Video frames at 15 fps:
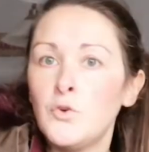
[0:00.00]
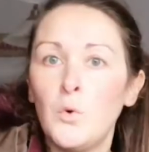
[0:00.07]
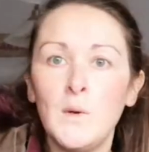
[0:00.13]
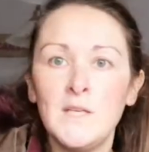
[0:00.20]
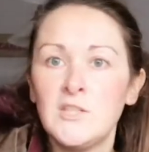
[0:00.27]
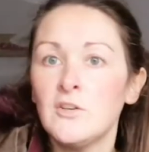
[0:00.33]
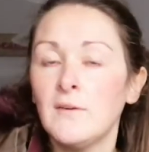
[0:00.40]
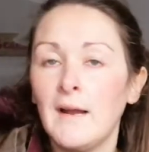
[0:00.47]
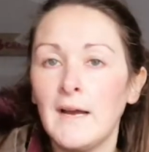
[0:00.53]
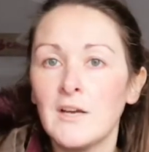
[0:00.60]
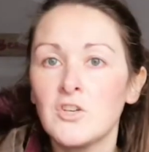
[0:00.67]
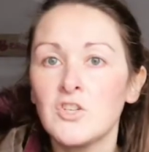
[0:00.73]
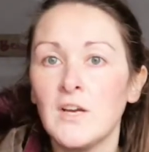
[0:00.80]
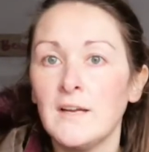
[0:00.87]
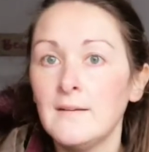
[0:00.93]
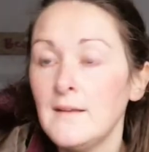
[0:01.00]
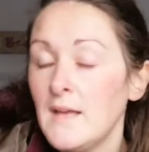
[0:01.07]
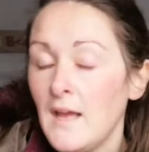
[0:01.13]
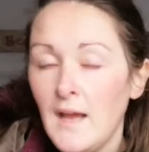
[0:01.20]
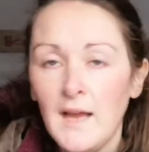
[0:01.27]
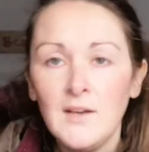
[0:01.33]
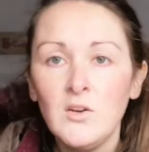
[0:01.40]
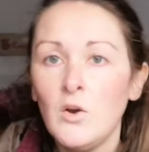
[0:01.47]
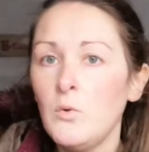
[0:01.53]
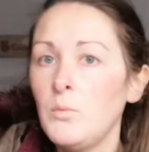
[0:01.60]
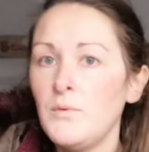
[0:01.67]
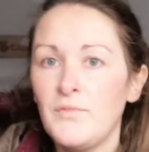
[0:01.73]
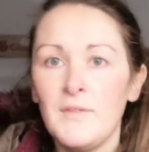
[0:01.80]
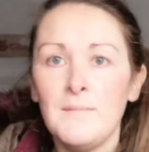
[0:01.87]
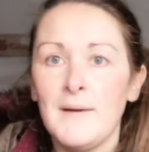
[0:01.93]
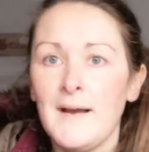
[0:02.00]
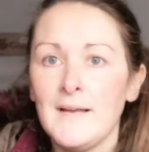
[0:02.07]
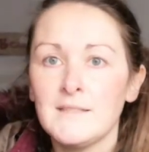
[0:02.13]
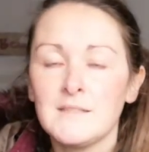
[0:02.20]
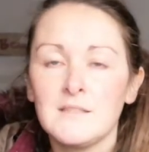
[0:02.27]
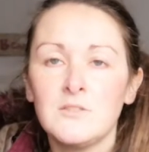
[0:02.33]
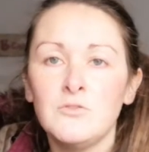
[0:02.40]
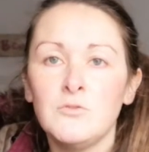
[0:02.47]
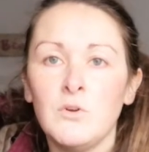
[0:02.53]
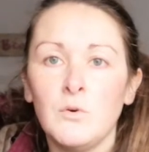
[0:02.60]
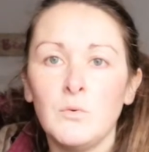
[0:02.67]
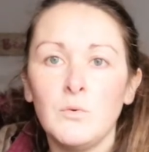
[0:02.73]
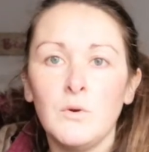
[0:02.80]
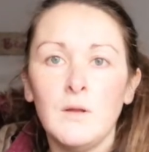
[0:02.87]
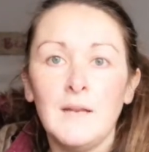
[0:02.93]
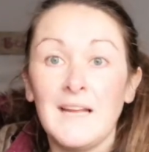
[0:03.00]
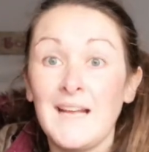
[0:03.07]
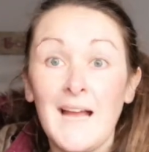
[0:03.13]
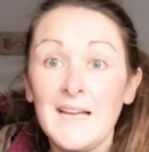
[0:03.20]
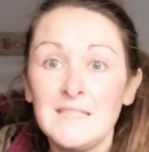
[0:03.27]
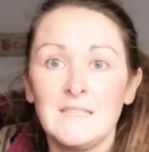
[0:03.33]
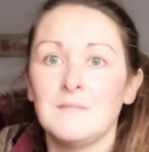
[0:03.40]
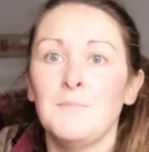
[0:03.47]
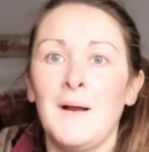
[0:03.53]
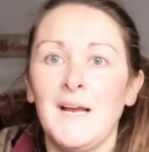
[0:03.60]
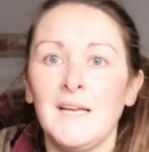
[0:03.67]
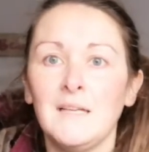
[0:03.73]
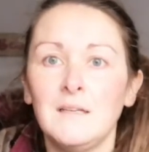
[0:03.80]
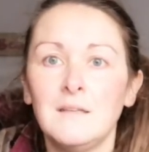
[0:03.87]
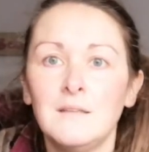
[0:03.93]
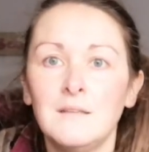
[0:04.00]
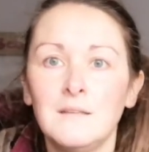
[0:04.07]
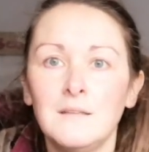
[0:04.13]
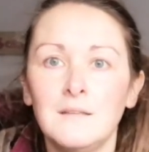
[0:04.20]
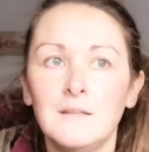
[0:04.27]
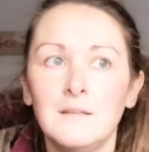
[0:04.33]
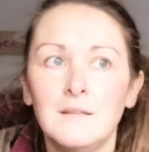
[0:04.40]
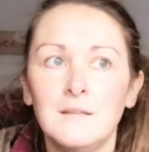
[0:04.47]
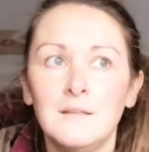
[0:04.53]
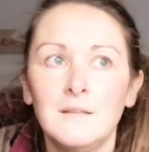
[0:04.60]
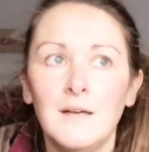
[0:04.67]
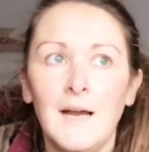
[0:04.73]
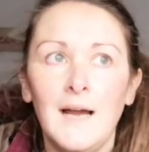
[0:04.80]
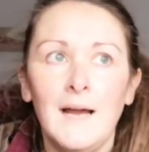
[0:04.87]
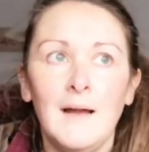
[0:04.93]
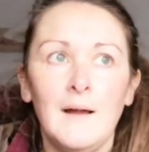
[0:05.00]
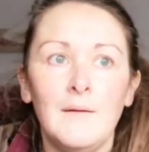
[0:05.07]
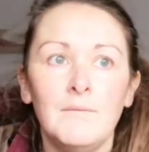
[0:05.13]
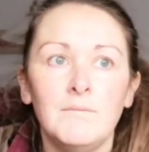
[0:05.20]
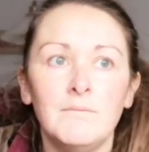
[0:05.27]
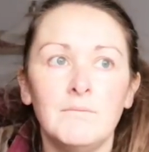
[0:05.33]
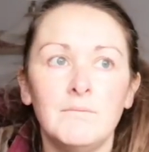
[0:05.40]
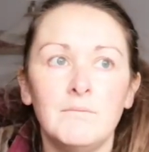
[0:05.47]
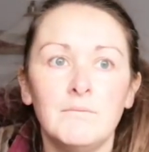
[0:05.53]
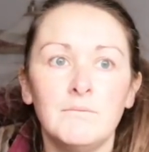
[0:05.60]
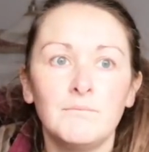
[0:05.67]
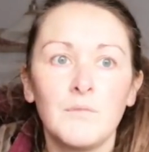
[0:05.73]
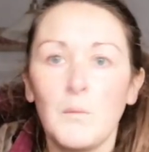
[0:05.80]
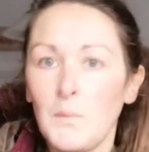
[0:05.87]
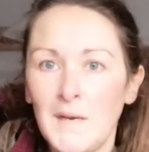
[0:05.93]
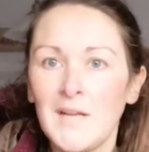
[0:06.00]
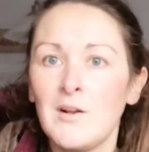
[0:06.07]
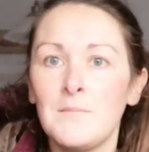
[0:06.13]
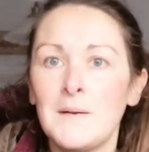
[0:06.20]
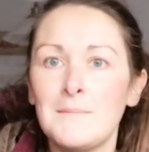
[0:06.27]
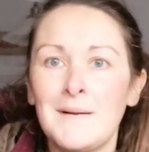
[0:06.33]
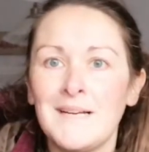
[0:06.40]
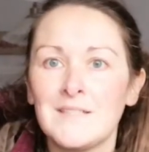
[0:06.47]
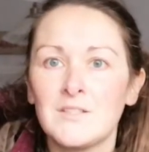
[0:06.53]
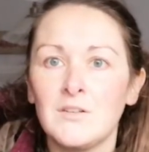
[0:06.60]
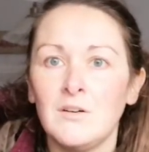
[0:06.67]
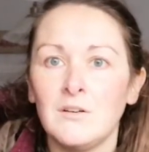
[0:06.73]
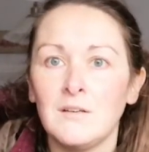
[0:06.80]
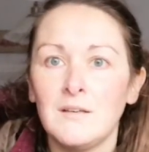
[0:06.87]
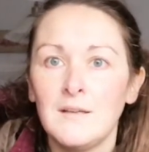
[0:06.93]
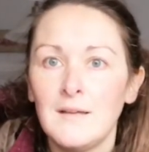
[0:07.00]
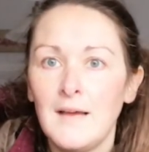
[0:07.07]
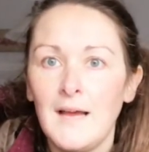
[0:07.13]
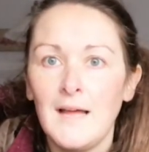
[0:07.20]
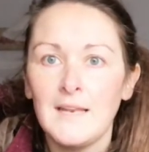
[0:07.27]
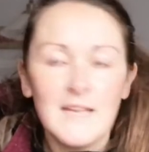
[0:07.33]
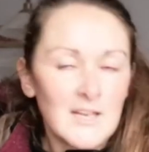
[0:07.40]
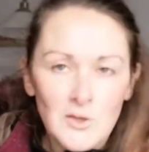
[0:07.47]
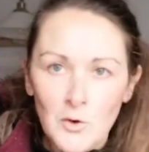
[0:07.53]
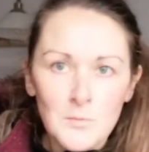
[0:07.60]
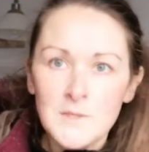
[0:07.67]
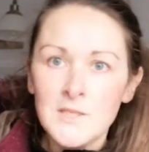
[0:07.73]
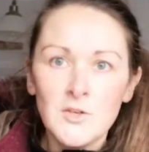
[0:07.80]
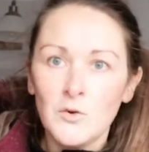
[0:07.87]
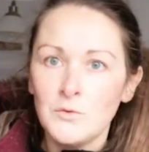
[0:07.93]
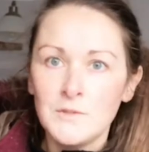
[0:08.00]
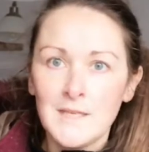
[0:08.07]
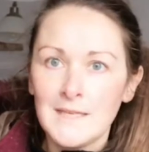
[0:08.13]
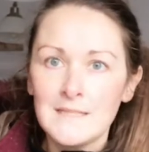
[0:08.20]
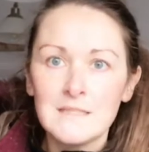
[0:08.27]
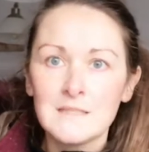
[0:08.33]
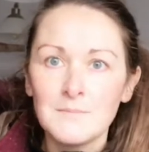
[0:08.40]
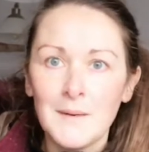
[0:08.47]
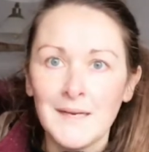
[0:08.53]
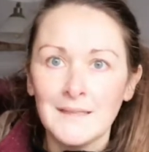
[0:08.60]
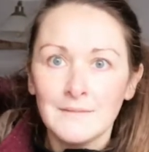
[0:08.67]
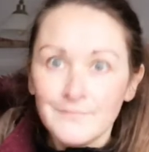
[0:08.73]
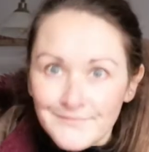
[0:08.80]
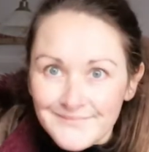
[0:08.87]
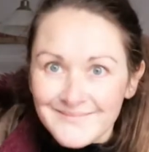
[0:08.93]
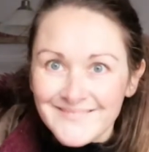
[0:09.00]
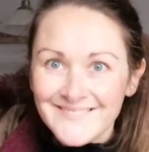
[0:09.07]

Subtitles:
No interaction. I know with the masks, you know, like I smile when I got my mask on. And like nobody knows I can smile.